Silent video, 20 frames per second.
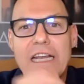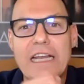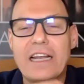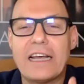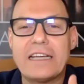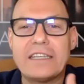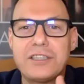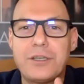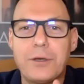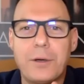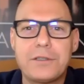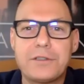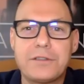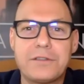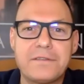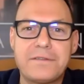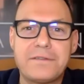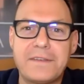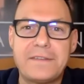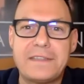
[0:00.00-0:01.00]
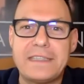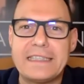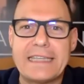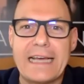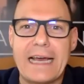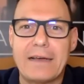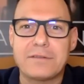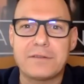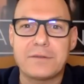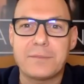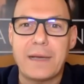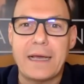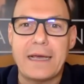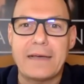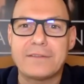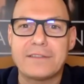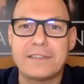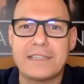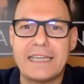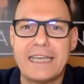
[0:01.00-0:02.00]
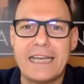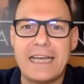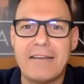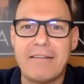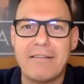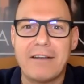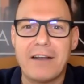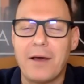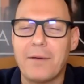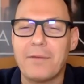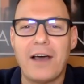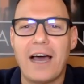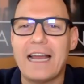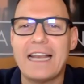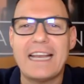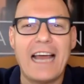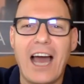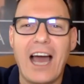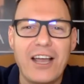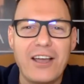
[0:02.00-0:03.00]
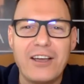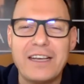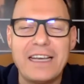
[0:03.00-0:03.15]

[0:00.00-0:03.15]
like £250,000 a year. And I couldn't